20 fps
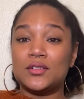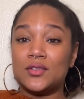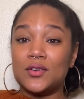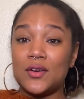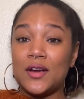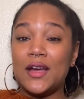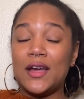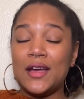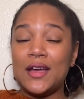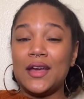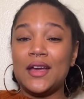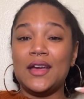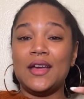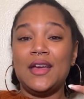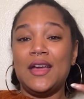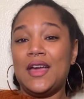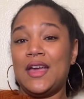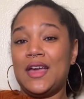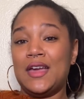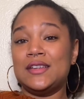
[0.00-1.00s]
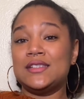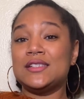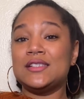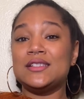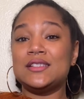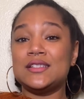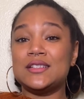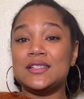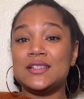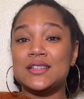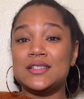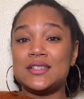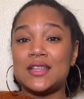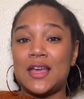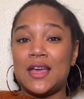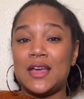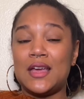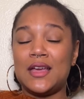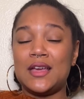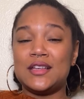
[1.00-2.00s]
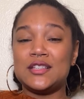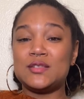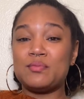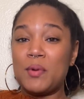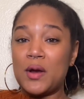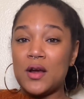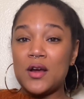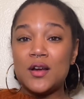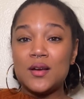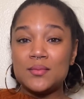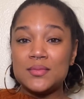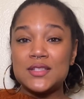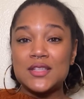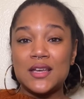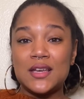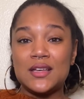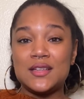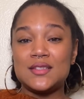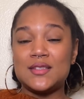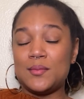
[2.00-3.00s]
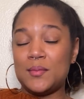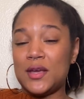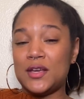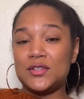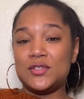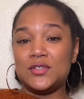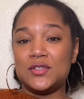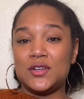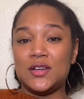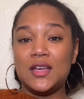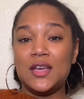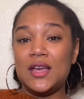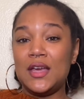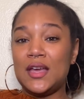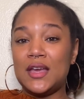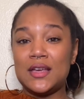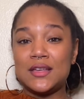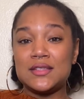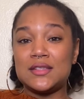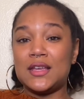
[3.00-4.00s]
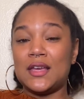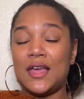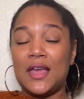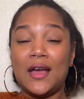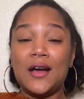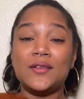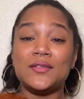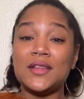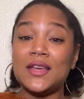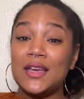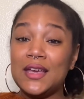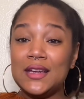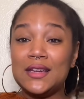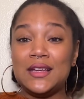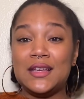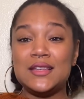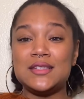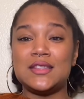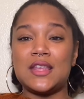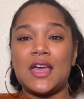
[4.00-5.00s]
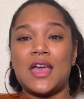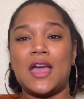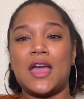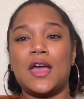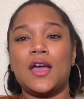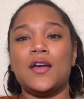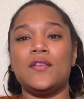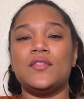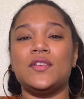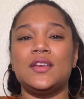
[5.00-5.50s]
Greg actually does a sperm test to make sure he has the count that he needs to have.